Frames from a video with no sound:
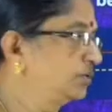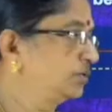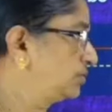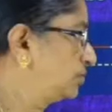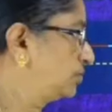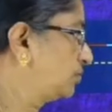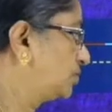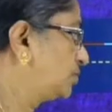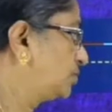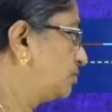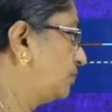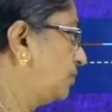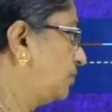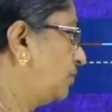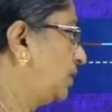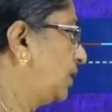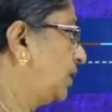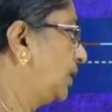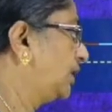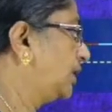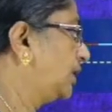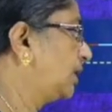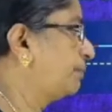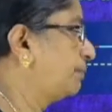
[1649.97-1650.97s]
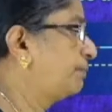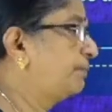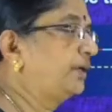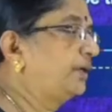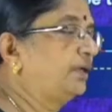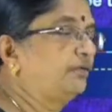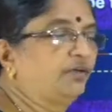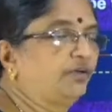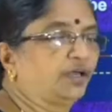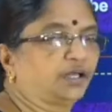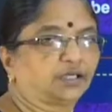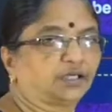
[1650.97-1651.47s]
So, small letter
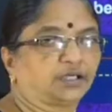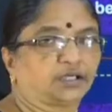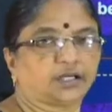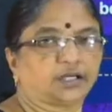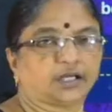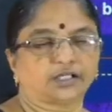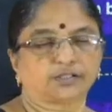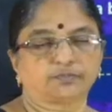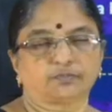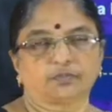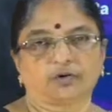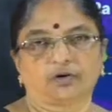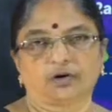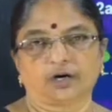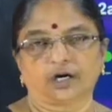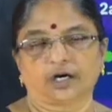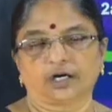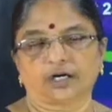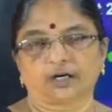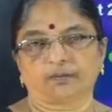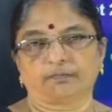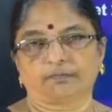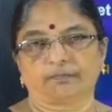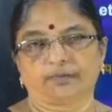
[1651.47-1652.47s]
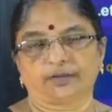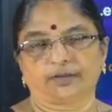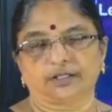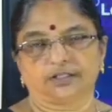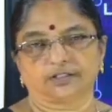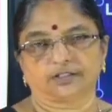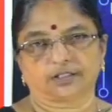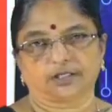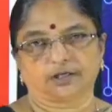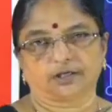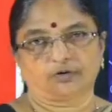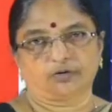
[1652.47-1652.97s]
p, vector small letter p
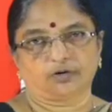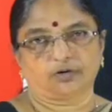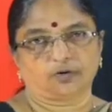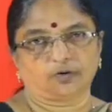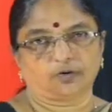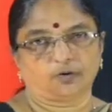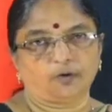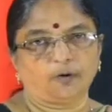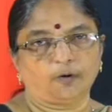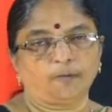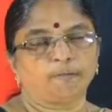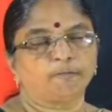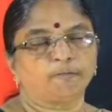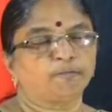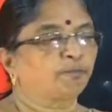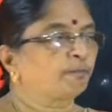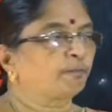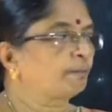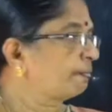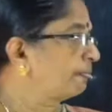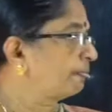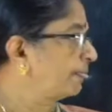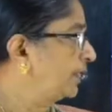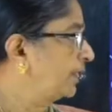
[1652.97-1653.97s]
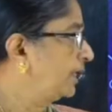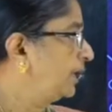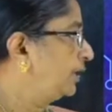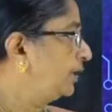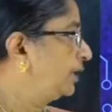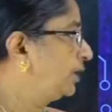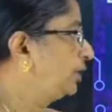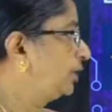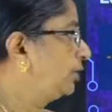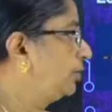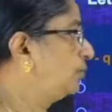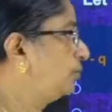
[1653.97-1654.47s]
is equal to
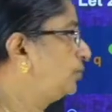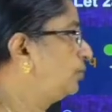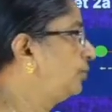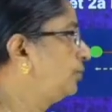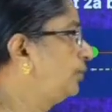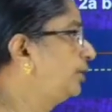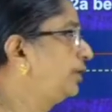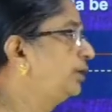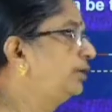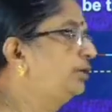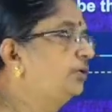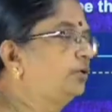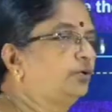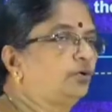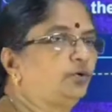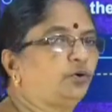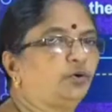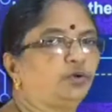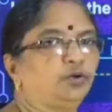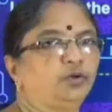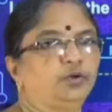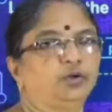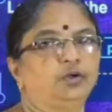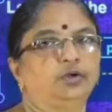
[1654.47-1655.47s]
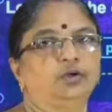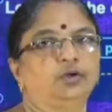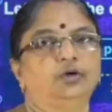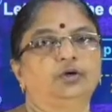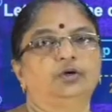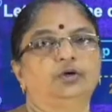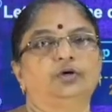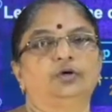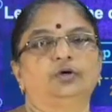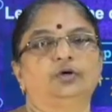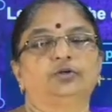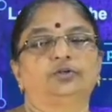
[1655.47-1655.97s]
q into
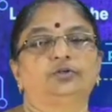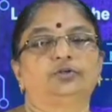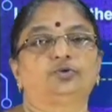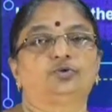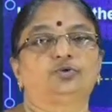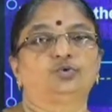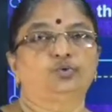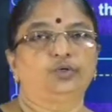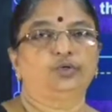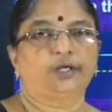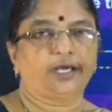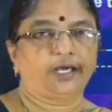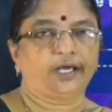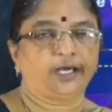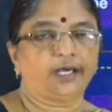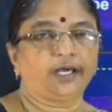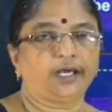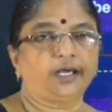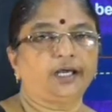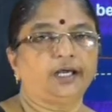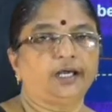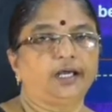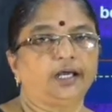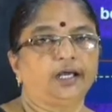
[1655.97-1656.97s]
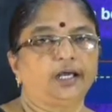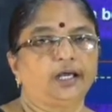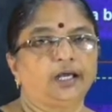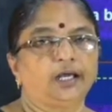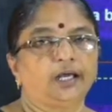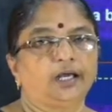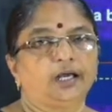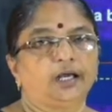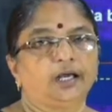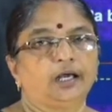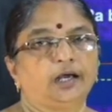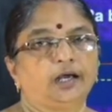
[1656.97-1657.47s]
2a,
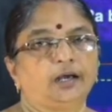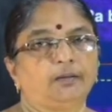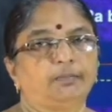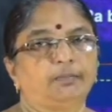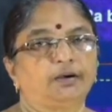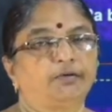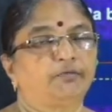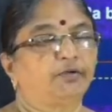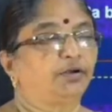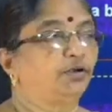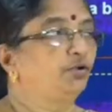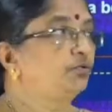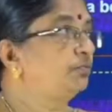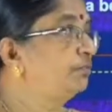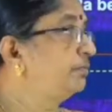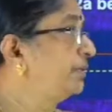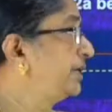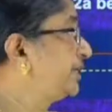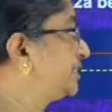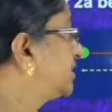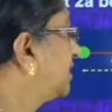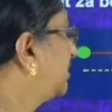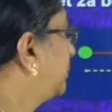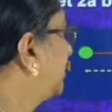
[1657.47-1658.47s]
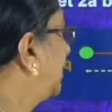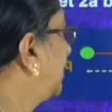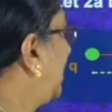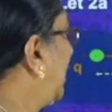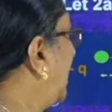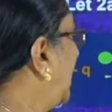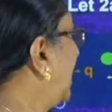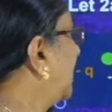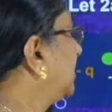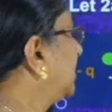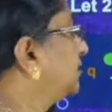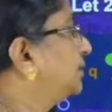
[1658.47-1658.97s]
but when you measure the
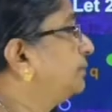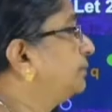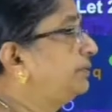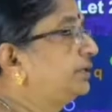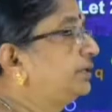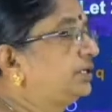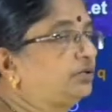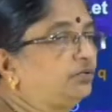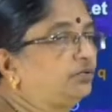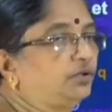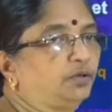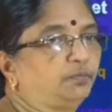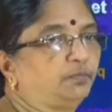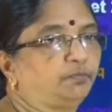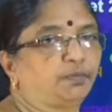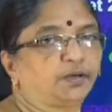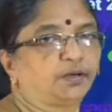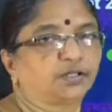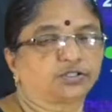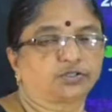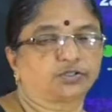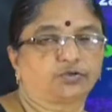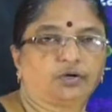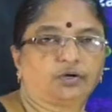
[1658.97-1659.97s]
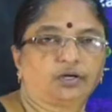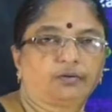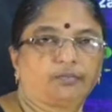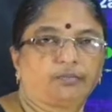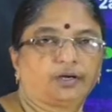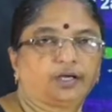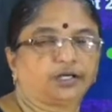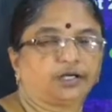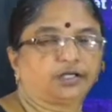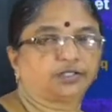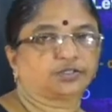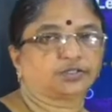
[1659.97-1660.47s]
length between plus q and
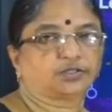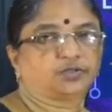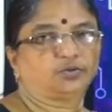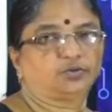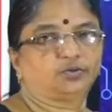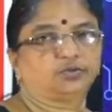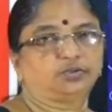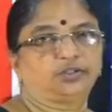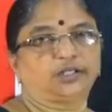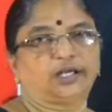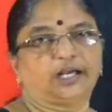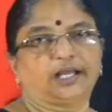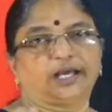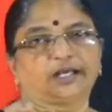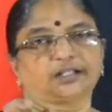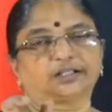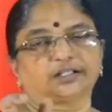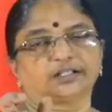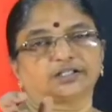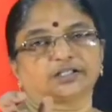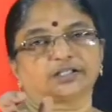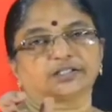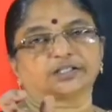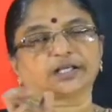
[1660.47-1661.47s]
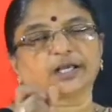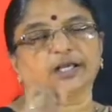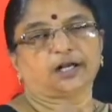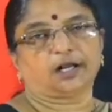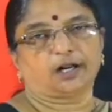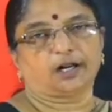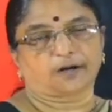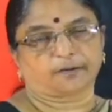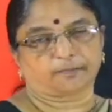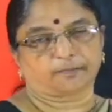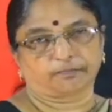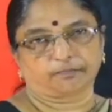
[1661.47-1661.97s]
minus q, the length is a scalar